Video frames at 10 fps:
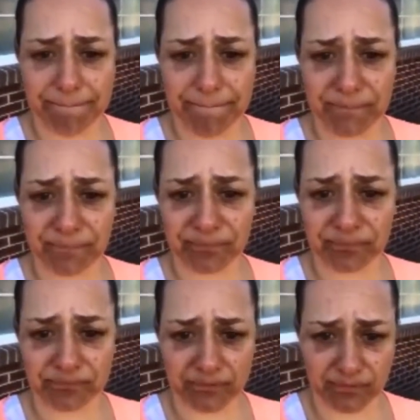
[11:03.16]

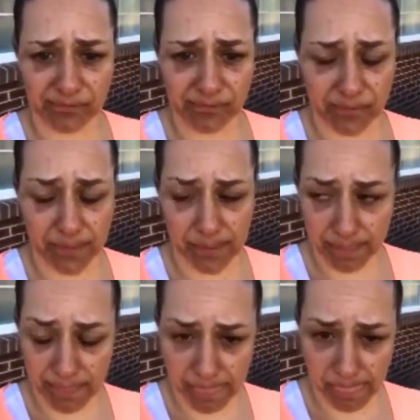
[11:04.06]

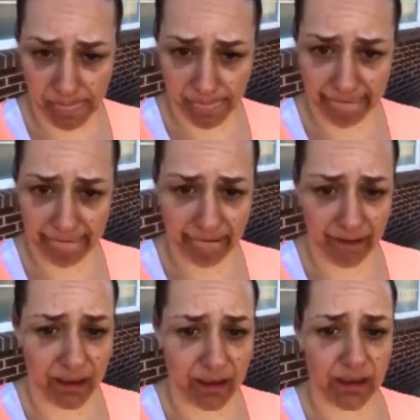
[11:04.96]

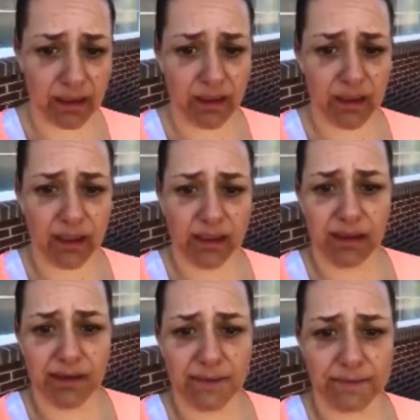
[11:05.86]

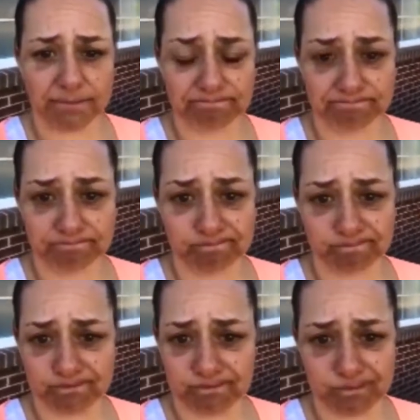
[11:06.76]

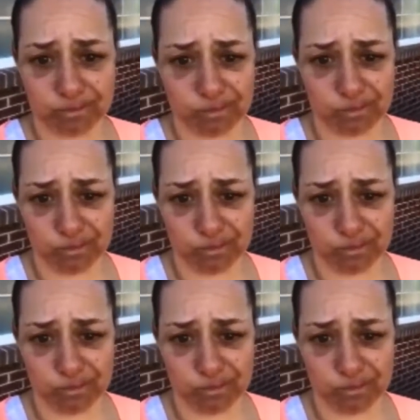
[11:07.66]
(no one is talking)